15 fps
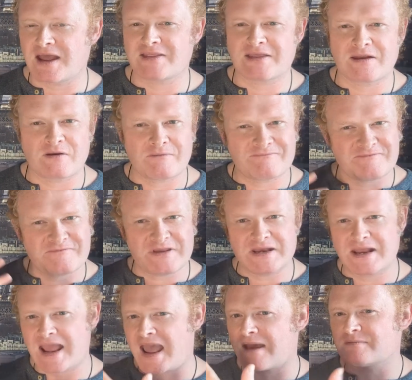and then
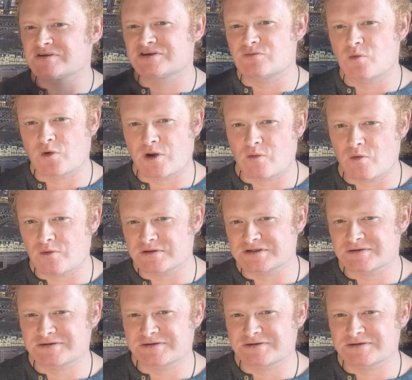feeding Amazon what it wants.